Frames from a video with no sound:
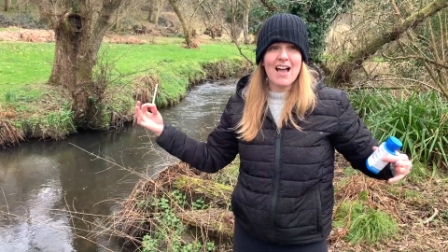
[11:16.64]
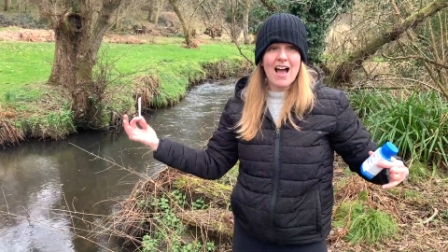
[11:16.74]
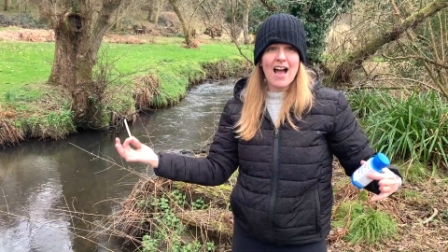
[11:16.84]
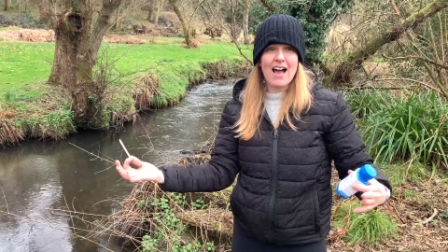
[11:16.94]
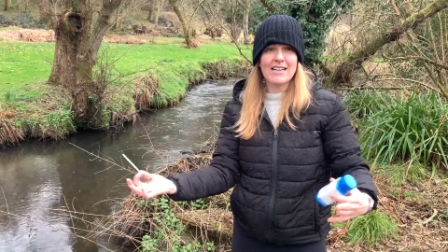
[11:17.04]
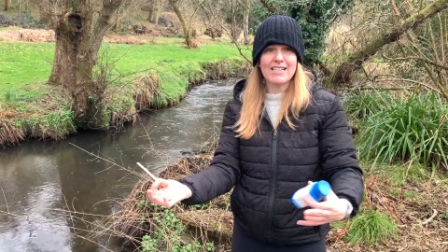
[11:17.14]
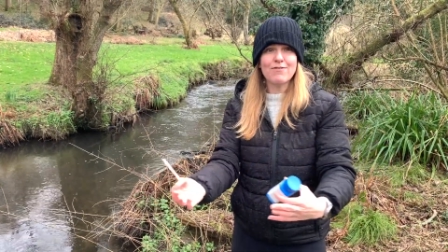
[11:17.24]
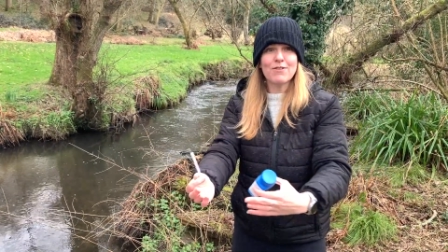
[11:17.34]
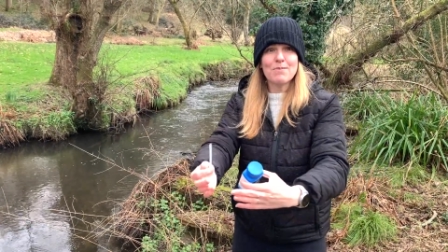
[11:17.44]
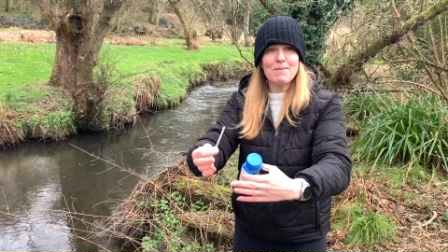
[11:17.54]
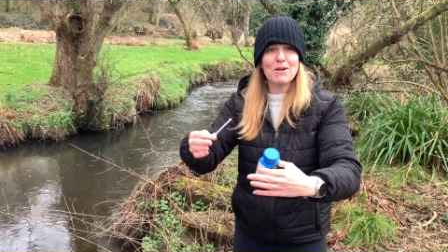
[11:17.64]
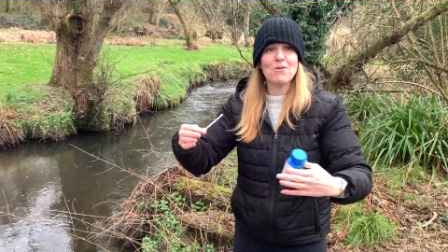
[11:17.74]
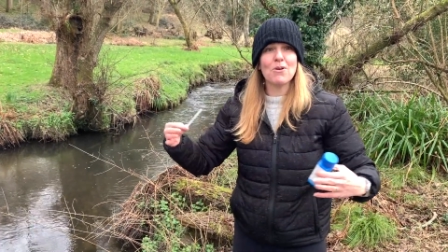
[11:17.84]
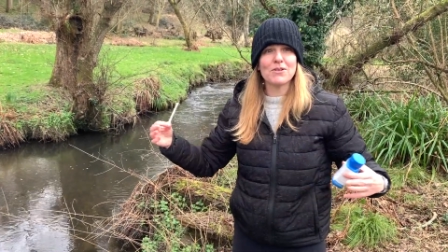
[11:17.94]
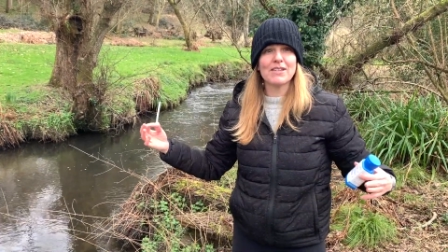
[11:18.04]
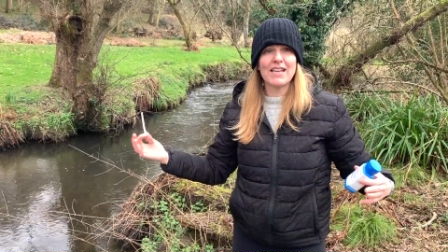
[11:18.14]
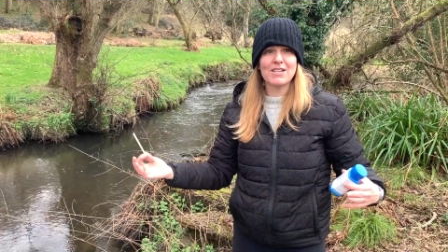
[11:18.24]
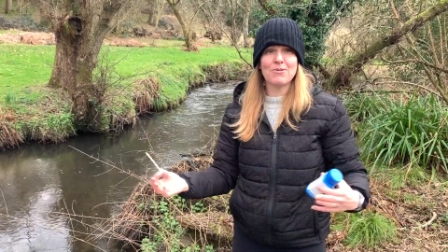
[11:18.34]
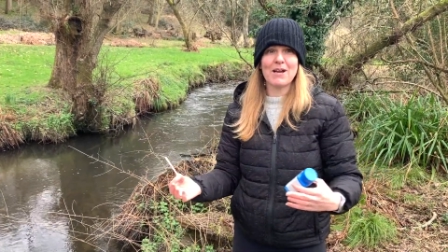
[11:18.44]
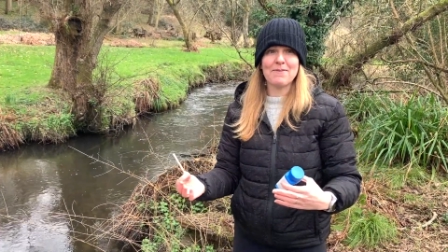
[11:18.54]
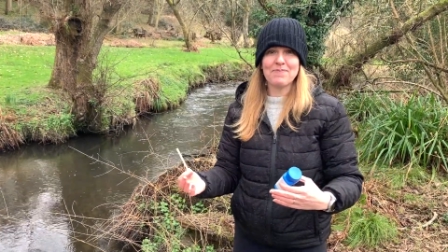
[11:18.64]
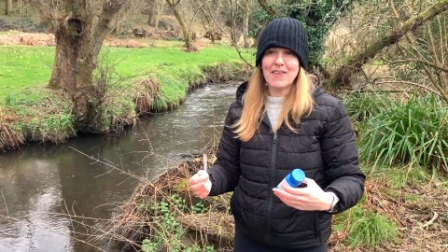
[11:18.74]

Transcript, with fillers: uh, different minerals into it.